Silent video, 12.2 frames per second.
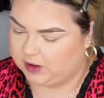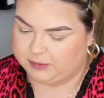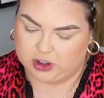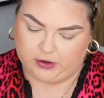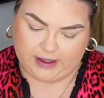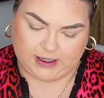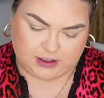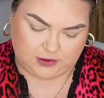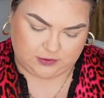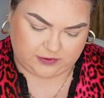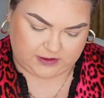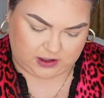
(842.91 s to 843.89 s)
I'm gonna go ahead and
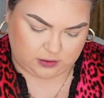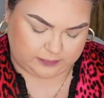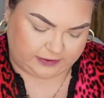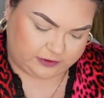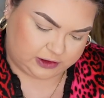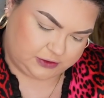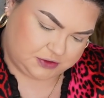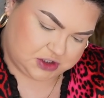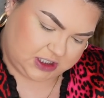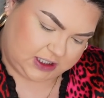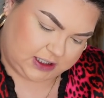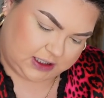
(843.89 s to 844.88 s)
use the
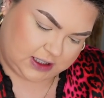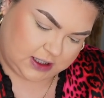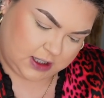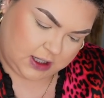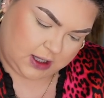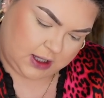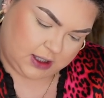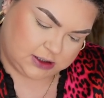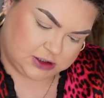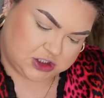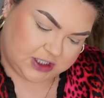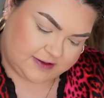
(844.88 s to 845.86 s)
Revolution
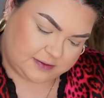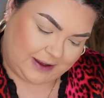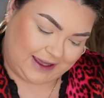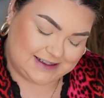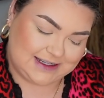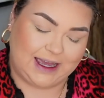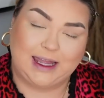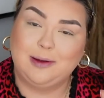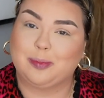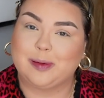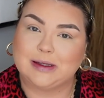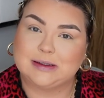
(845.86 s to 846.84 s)
Just My
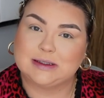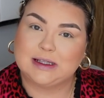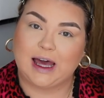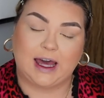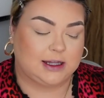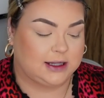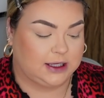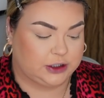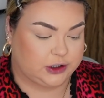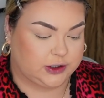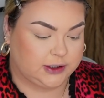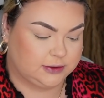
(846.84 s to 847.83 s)
Type
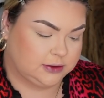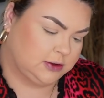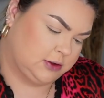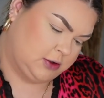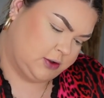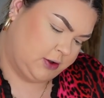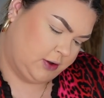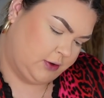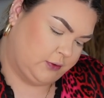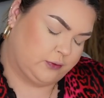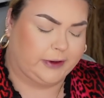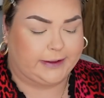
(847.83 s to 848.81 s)
highlighter
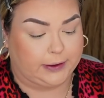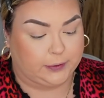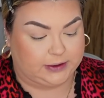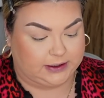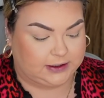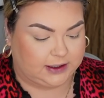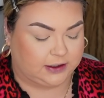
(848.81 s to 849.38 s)
reloaded.